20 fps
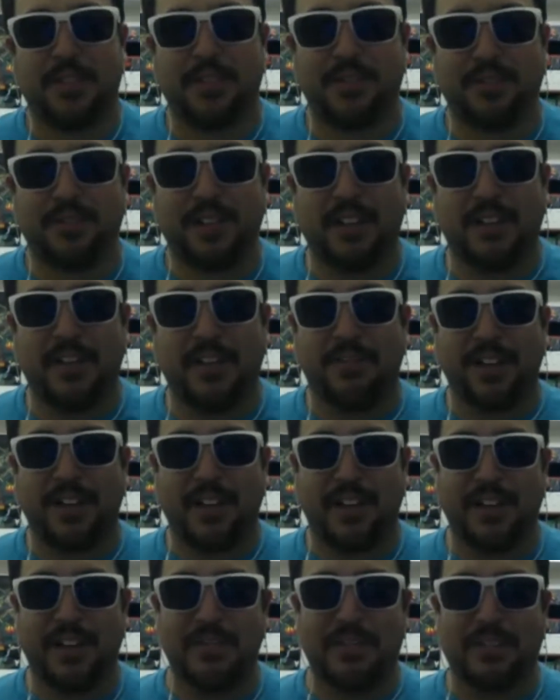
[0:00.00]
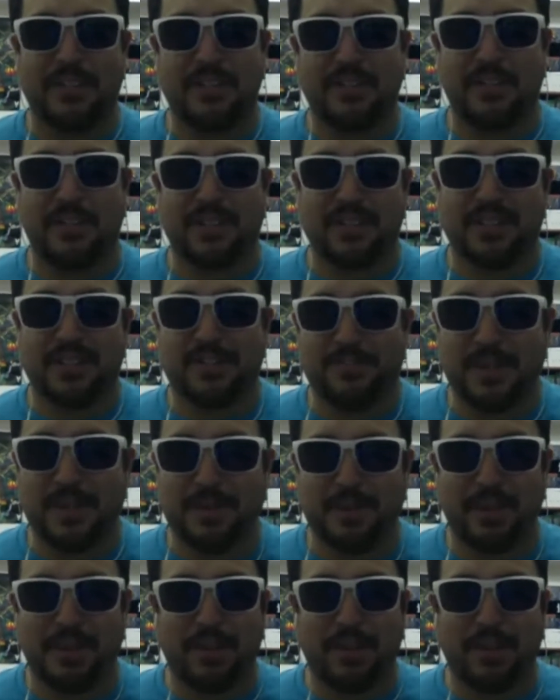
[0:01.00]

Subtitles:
little videos too, because people don't want